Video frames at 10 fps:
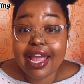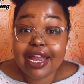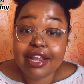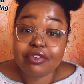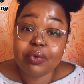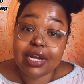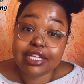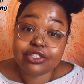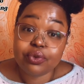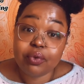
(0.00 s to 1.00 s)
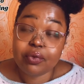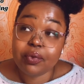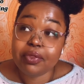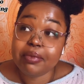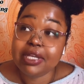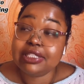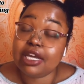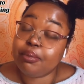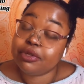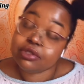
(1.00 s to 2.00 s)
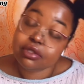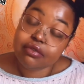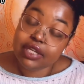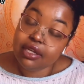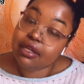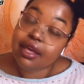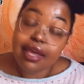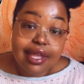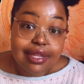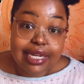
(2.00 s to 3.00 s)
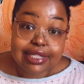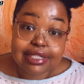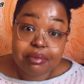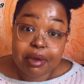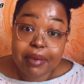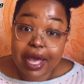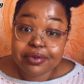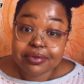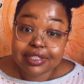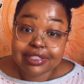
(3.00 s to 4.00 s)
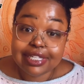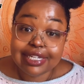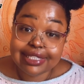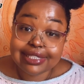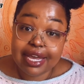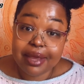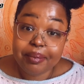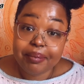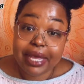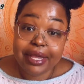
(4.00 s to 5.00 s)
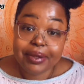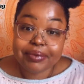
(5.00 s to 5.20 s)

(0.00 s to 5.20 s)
And if you would like to work with me to get a personal reading, the link is in my bio. Until next time, bye.